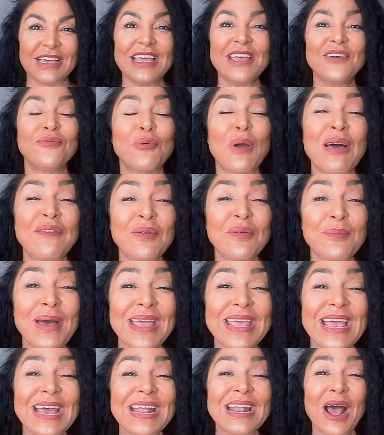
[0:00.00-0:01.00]
If we haven't
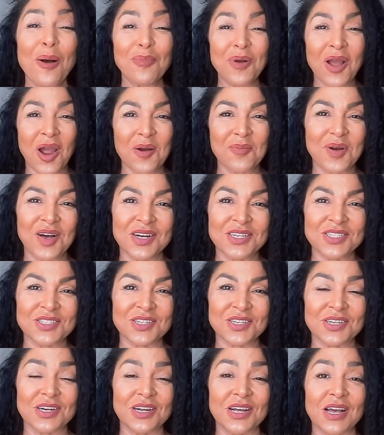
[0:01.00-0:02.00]
met yet, I'm Karma
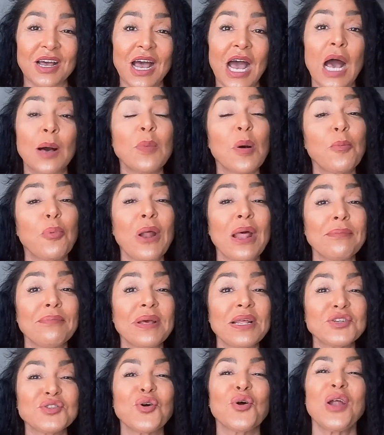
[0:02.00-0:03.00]
Hunter. I'm a brand
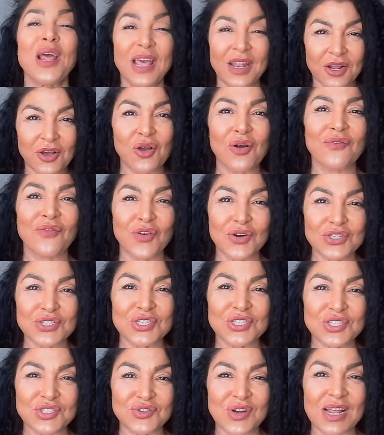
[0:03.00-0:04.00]
mentor and a
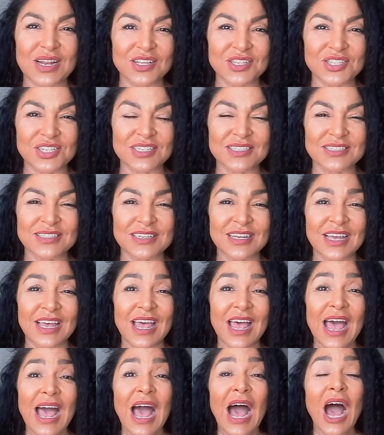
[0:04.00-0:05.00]
conversion strategist.
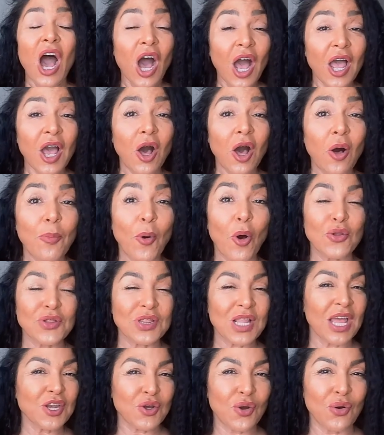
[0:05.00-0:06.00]
I help
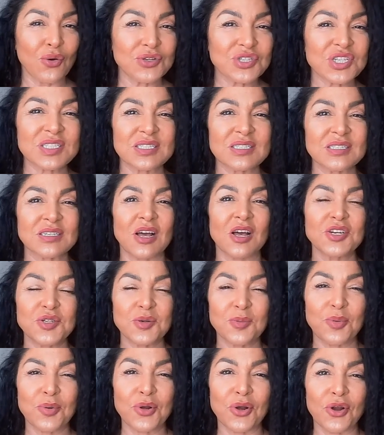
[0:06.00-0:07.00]
online coaches and
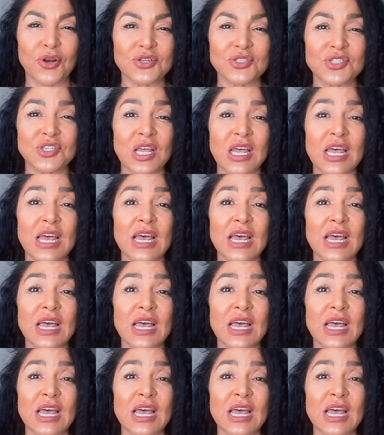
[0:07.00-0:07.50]
entrepreneurs